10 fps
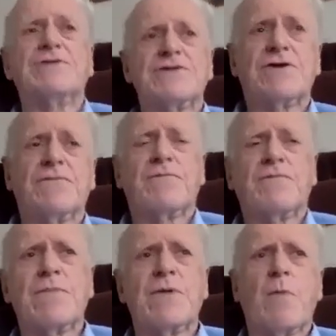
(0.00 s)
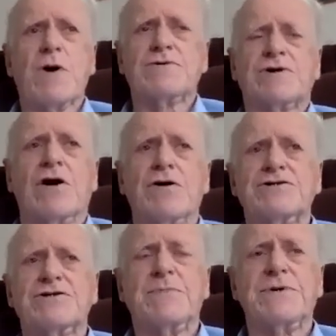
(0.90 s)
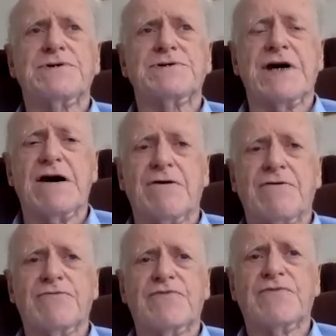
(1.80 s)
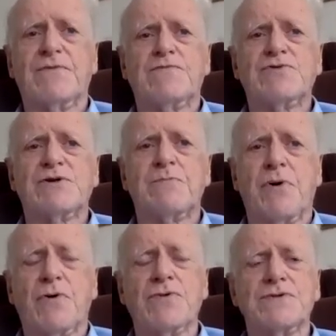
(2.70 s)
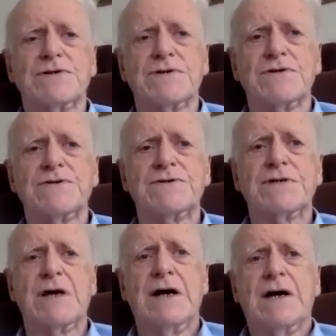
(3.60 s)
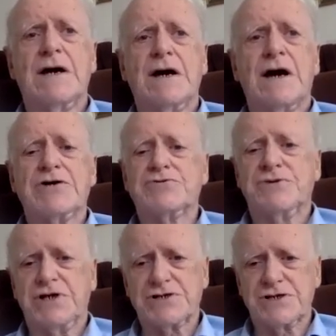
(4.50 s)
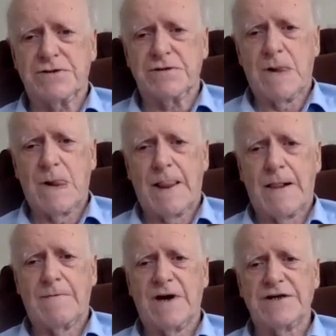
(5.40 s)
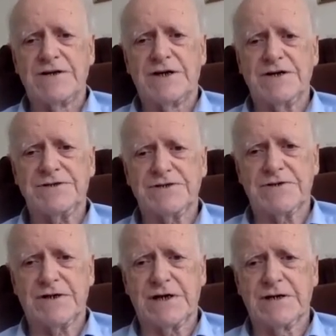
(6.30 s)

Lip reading: that the word scholarship itself supposes a tradition and a history.